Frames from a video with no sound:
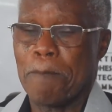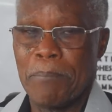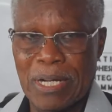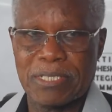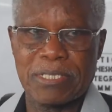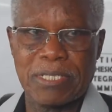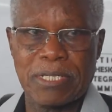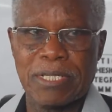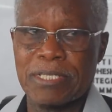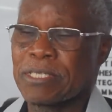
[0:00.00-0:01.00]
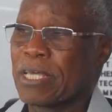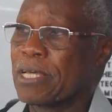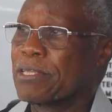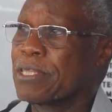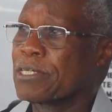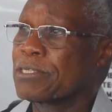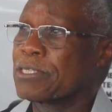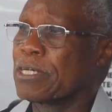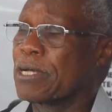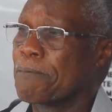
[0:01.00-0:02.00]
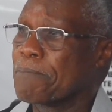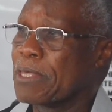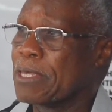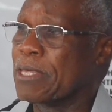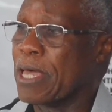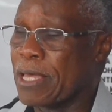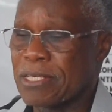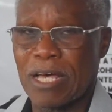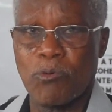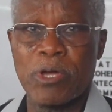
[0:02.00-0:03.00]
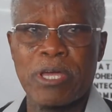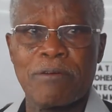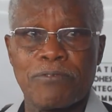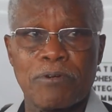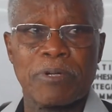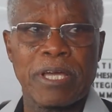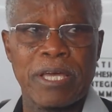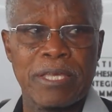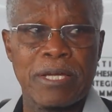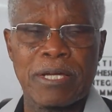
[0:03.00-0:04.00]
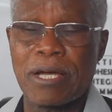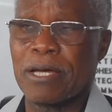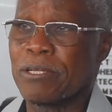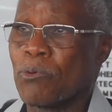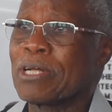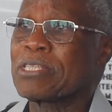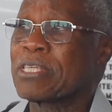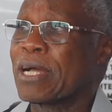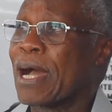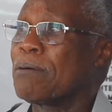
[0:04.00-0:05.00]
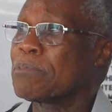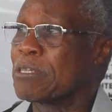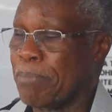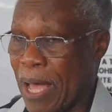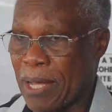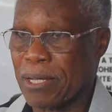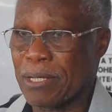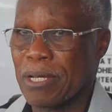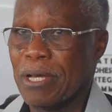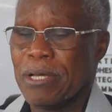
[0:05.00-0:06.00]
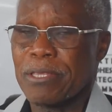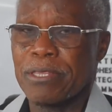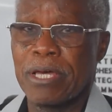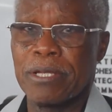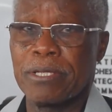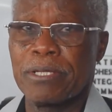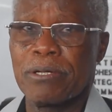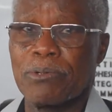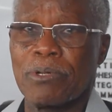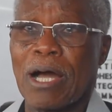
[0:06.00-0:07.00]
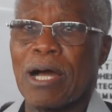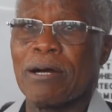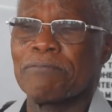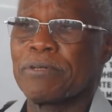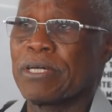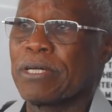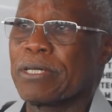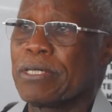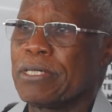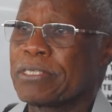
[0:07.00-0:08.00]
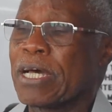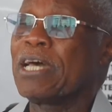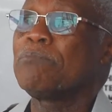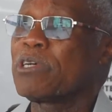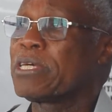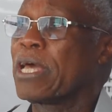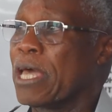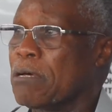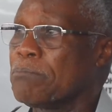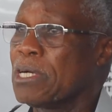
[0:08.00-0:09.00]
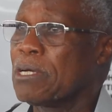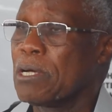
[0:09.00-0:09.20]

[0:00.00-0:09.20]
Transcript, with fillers: but he said that he is away from Kenya and once he comes back, then we'll have time with him